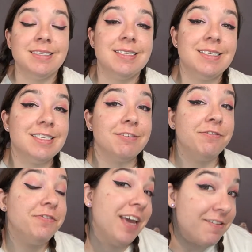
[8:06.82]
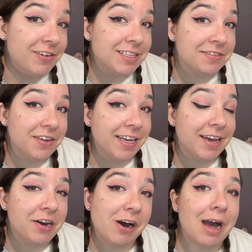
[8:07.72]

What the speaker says: this is a favorites video,